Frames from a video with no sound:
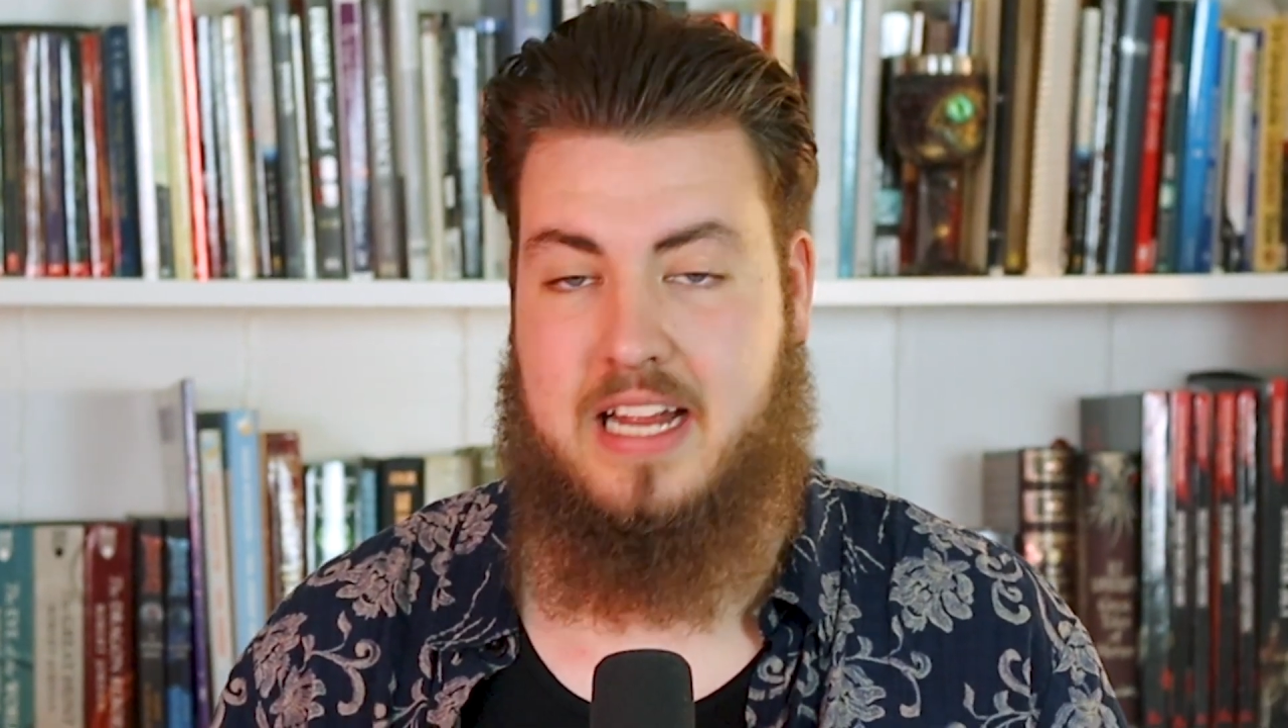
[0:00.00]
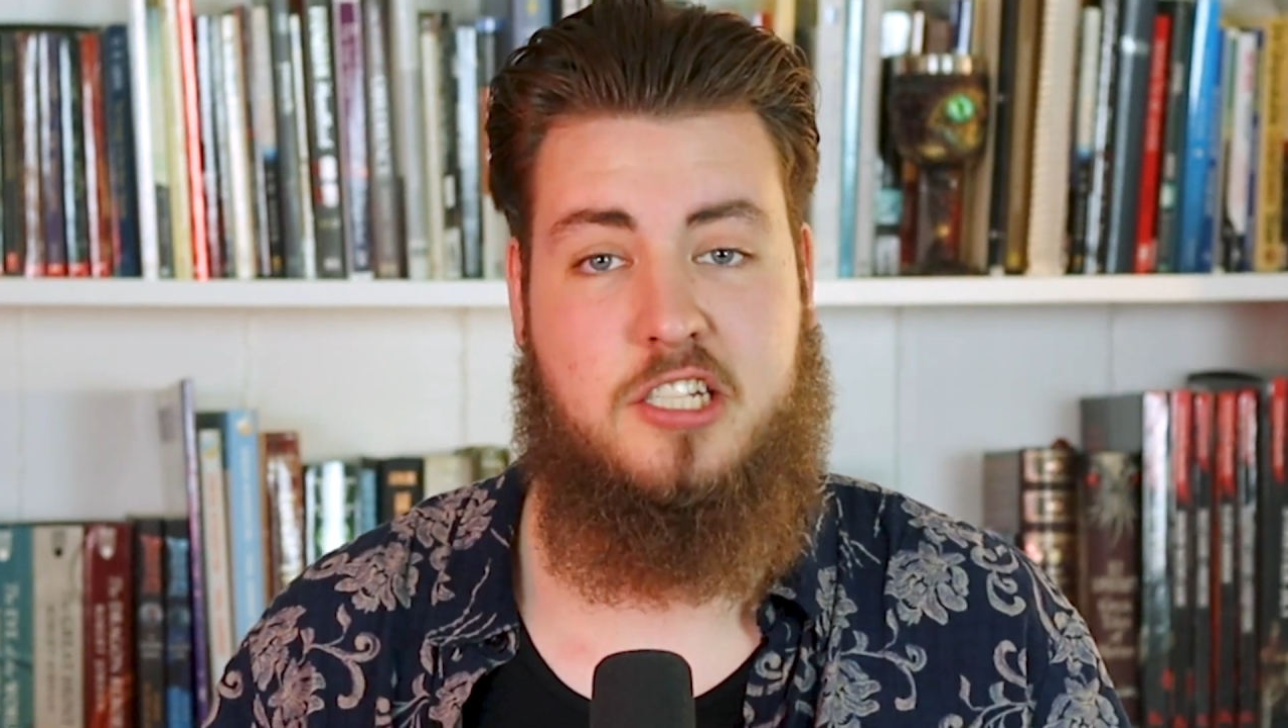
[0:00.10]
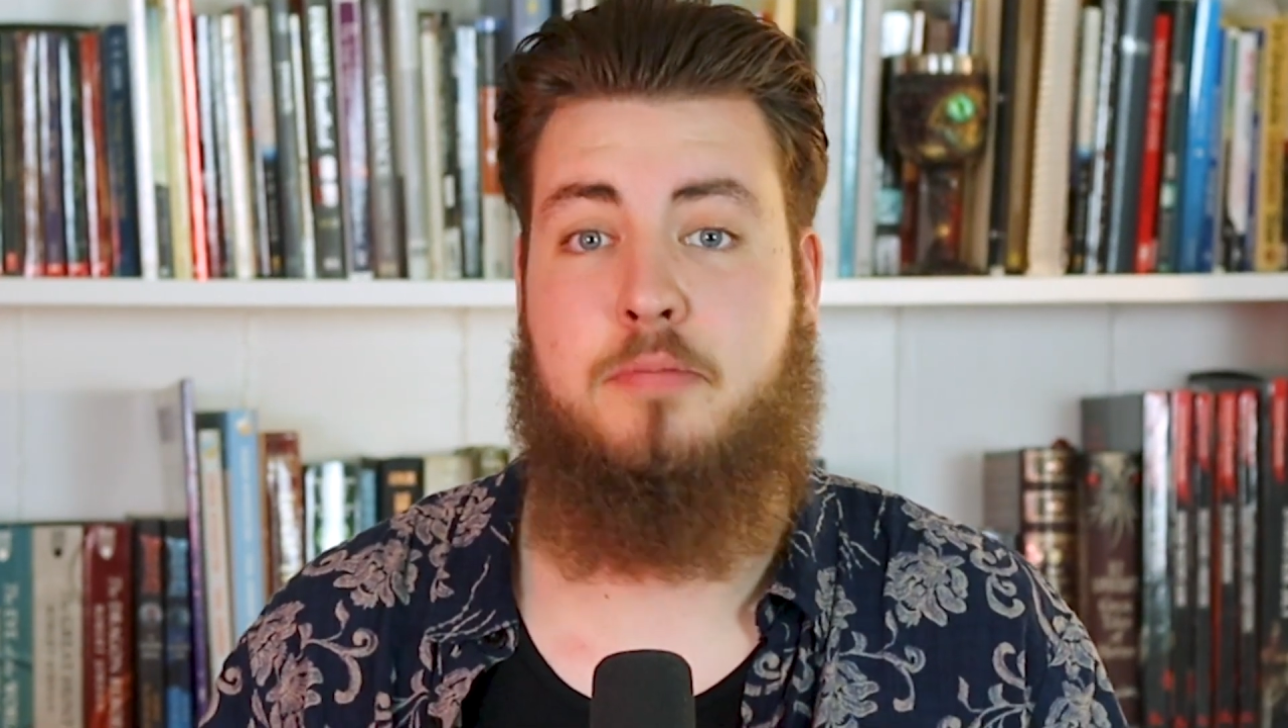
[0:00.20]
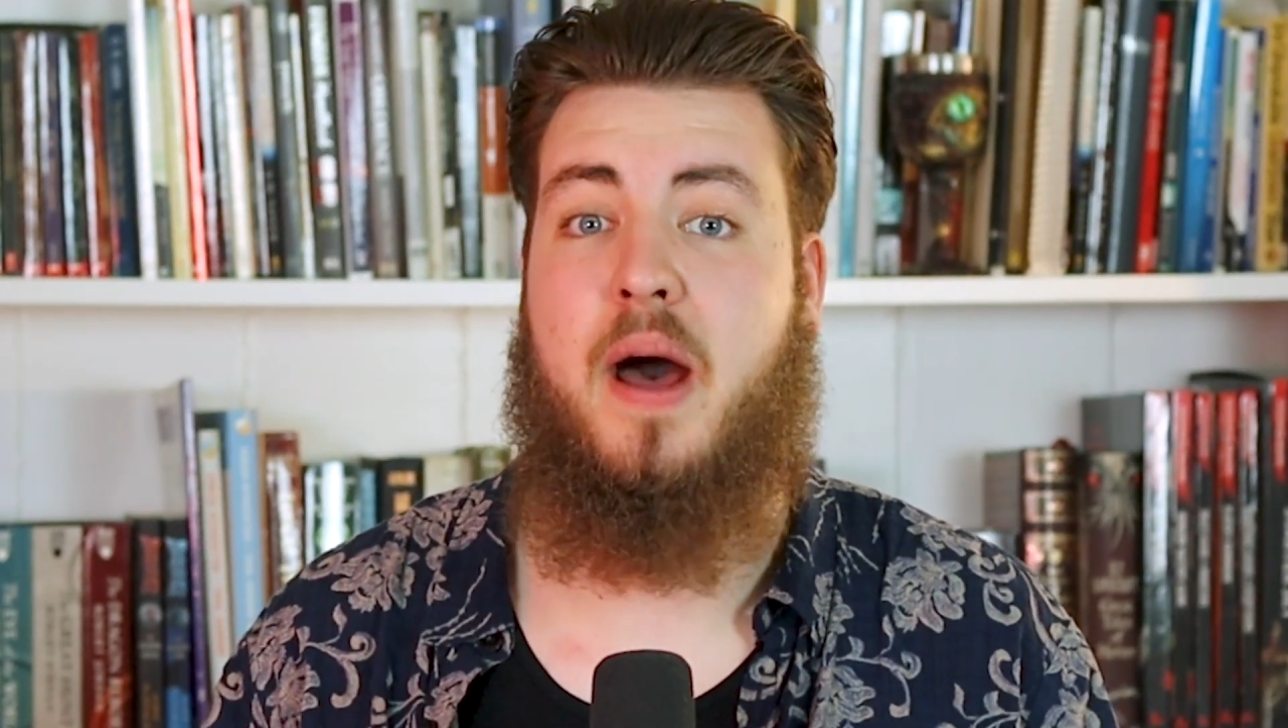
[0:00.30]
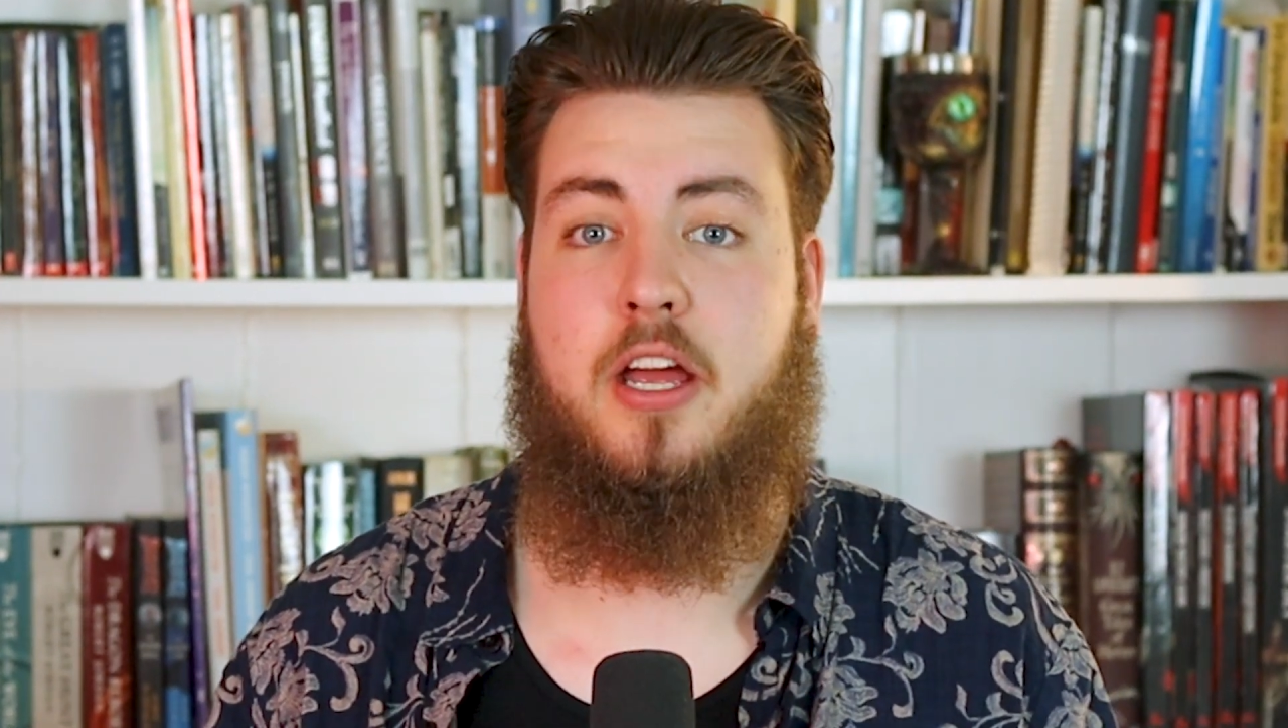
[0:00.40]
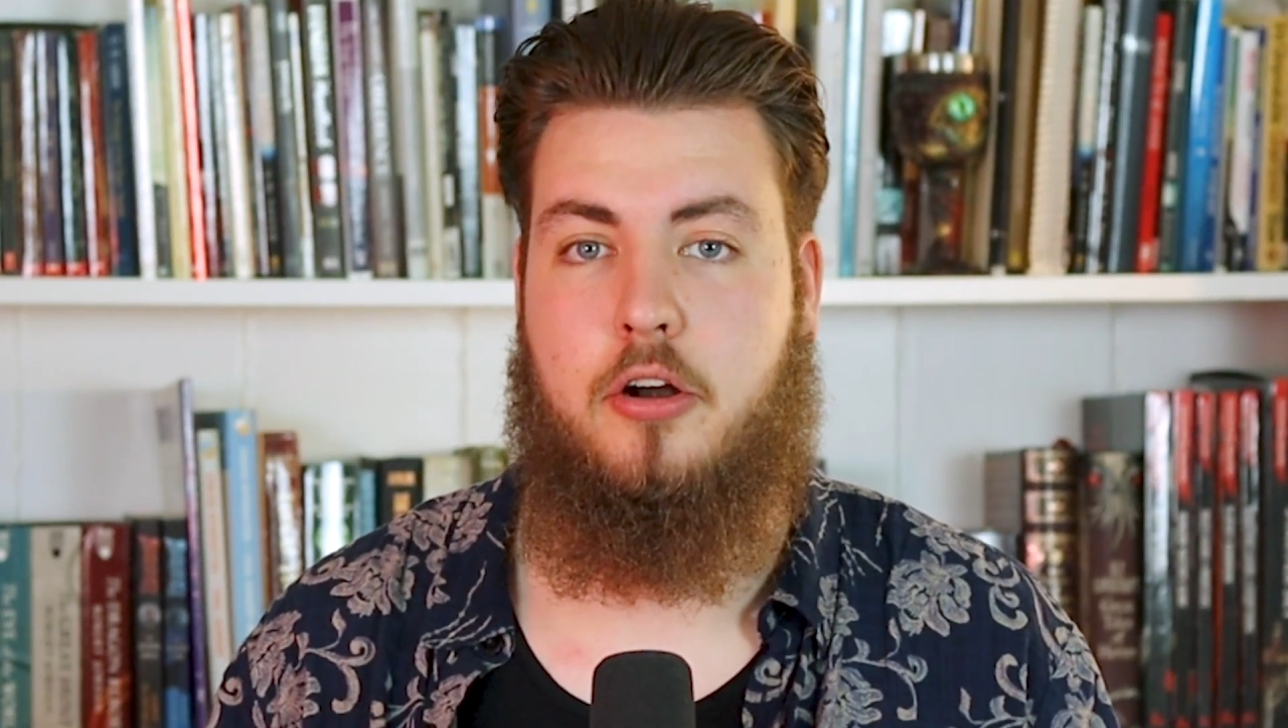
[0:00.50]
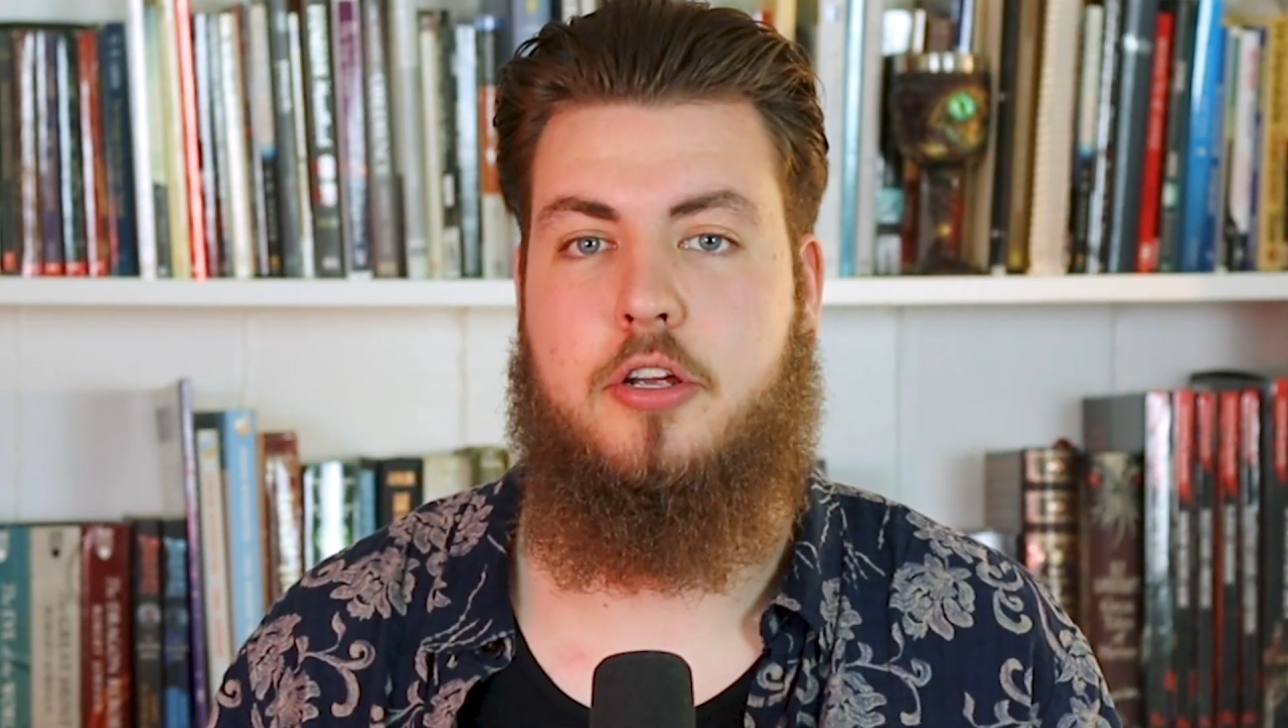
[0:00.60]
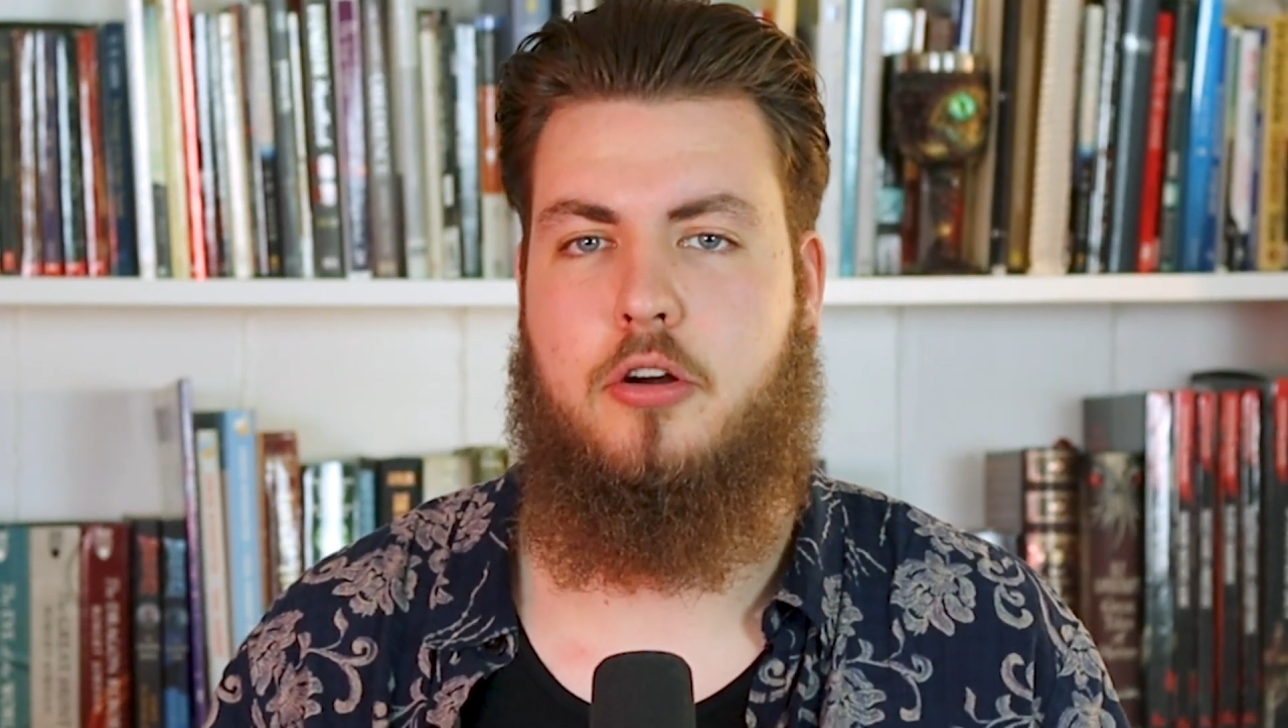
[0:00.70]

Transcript: inspire